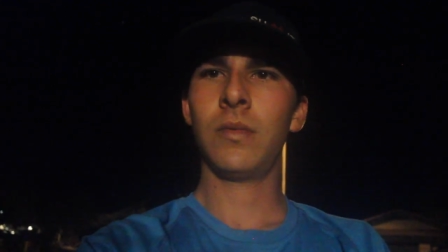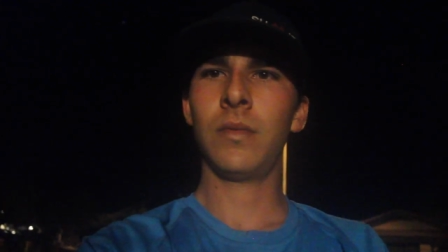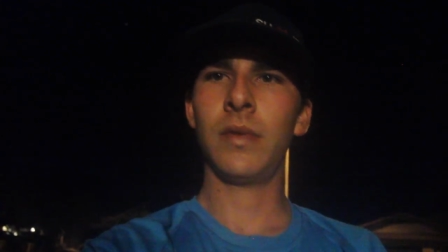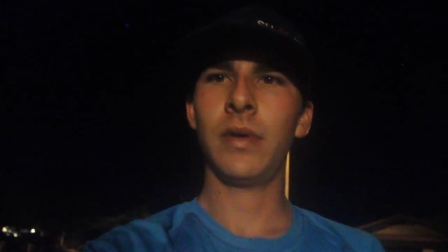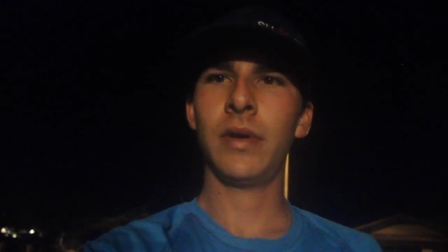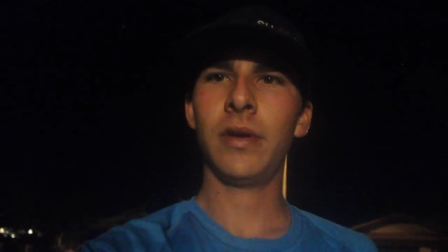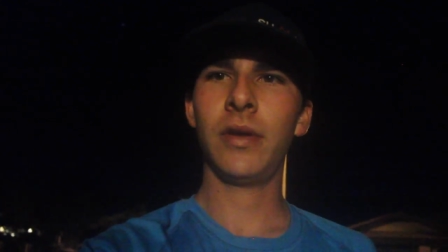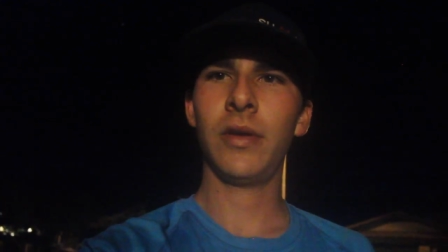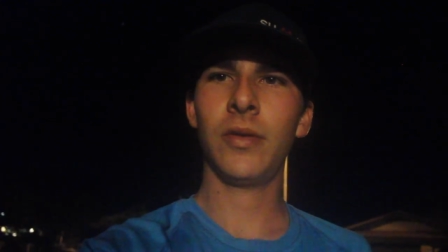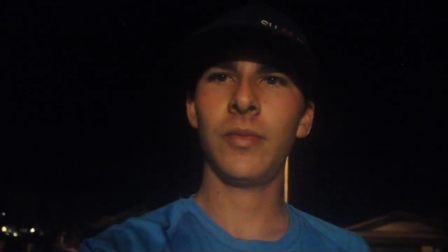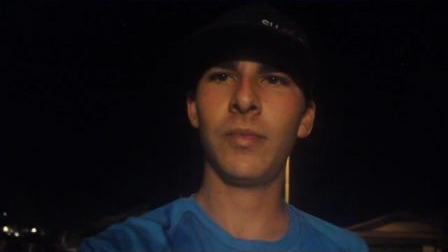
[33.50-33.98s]

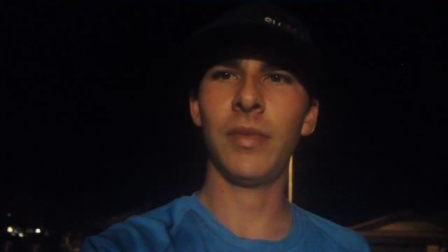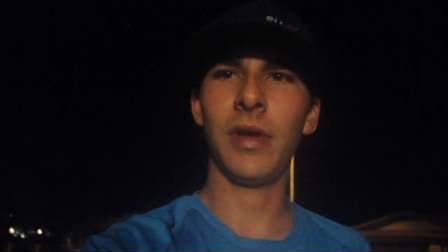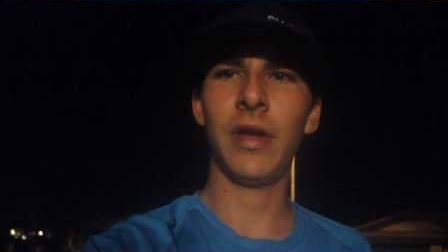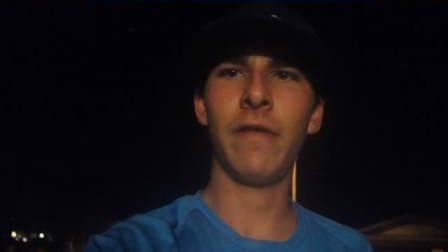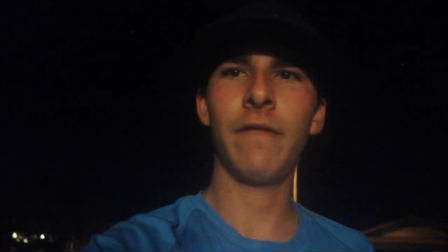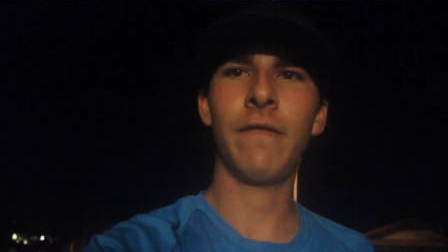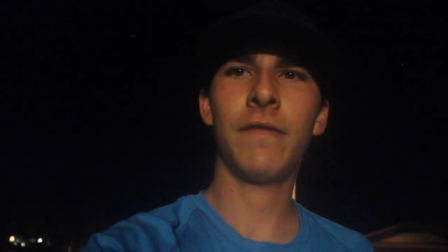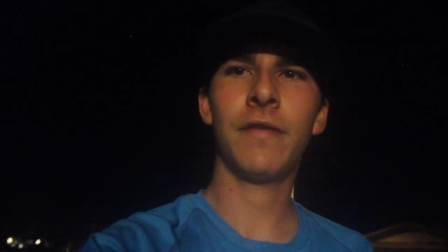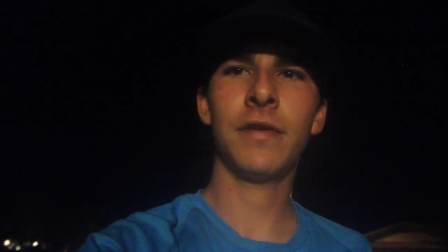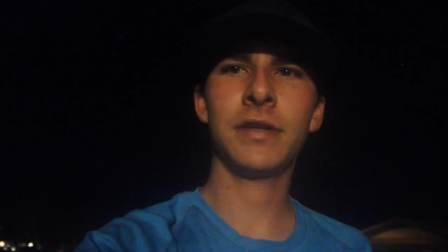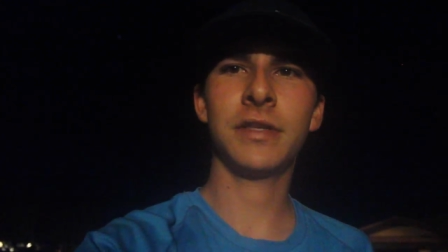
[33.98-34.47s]
Well,
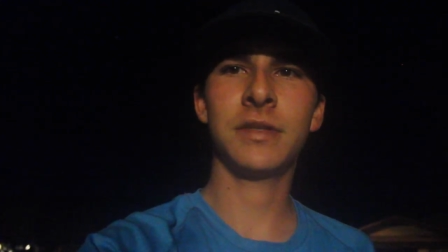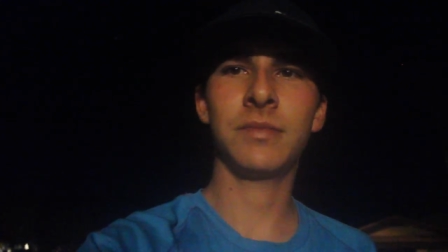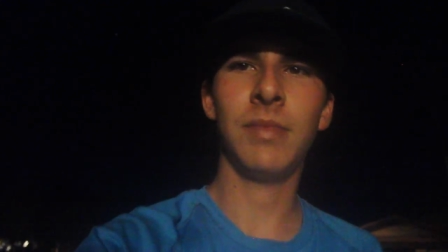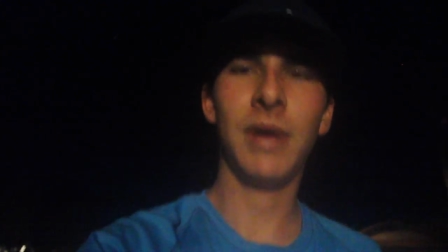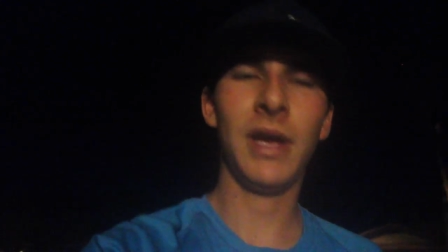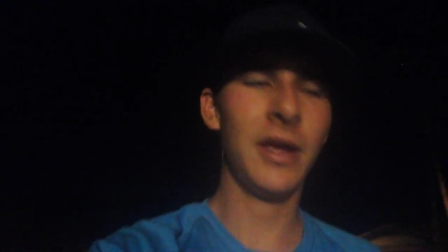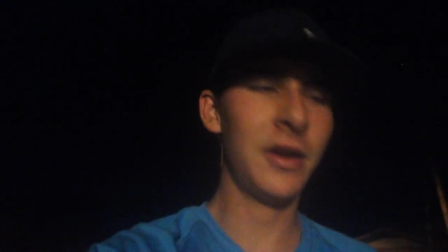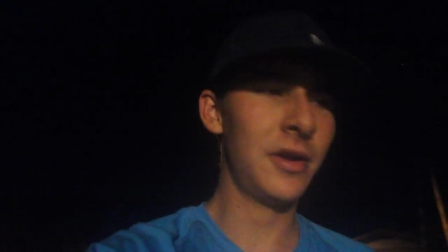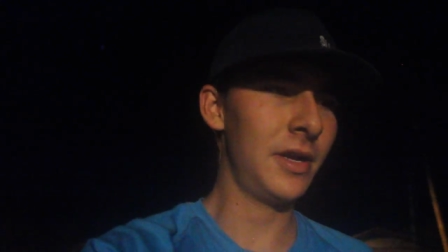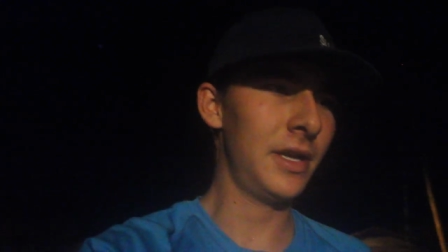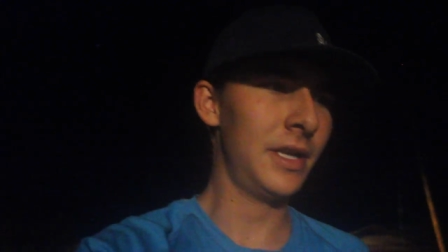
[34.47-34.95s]
my first
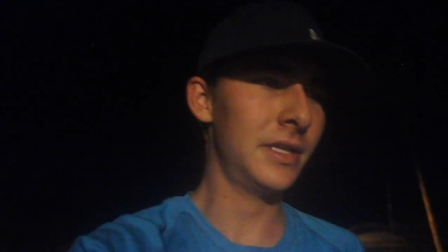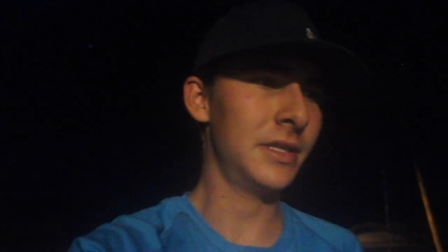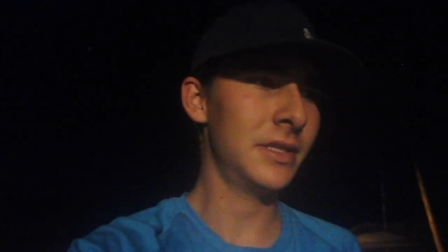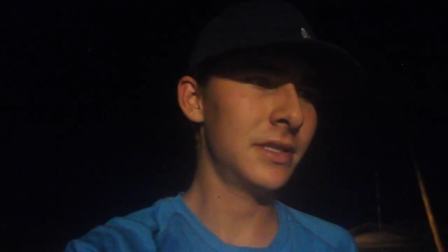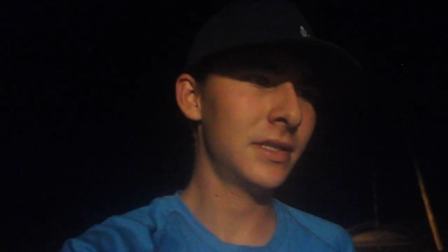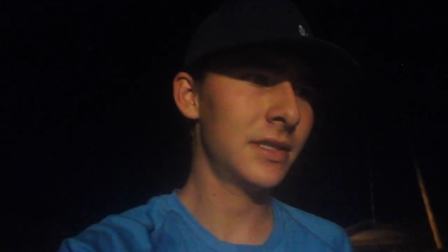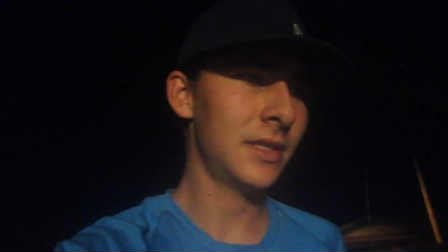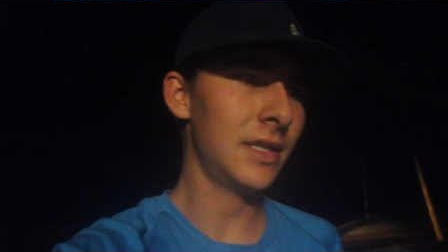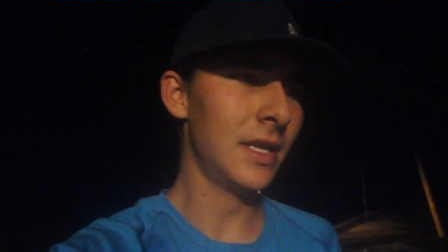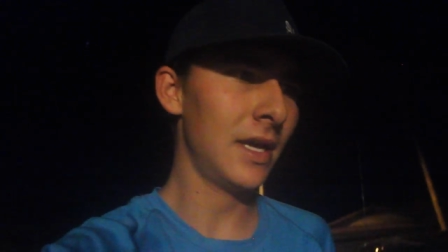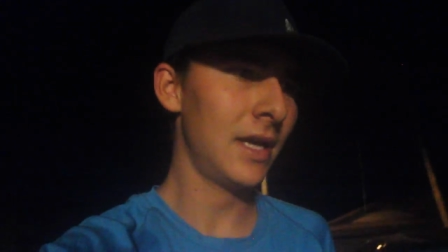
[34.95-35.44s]
battery
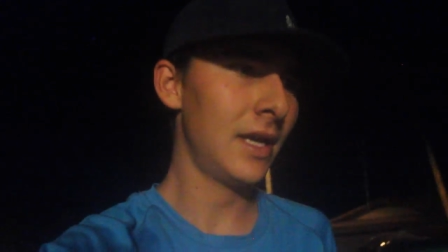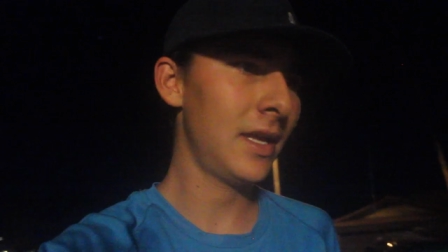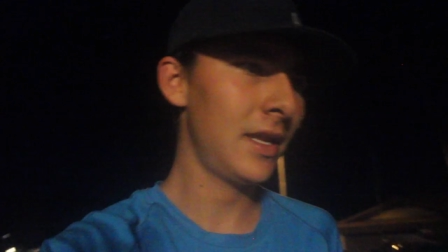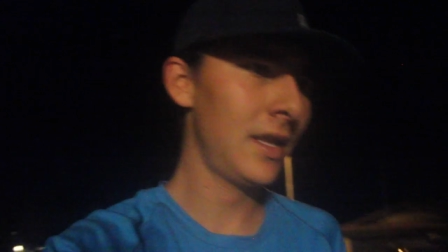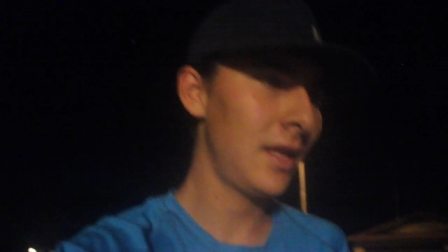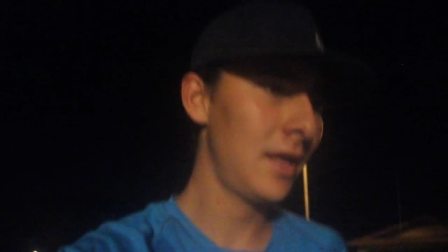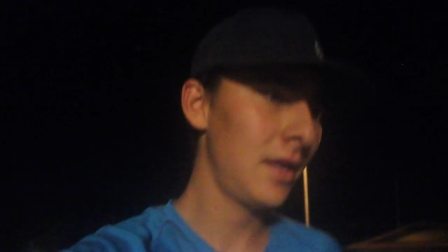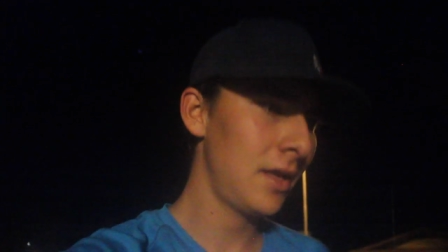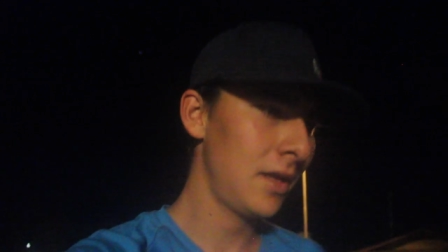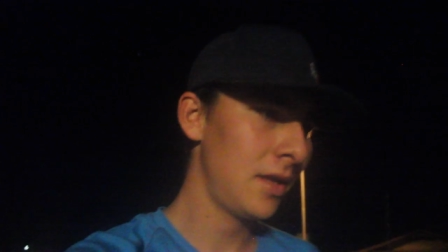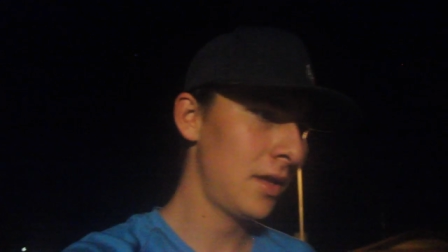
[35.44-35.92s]
just died,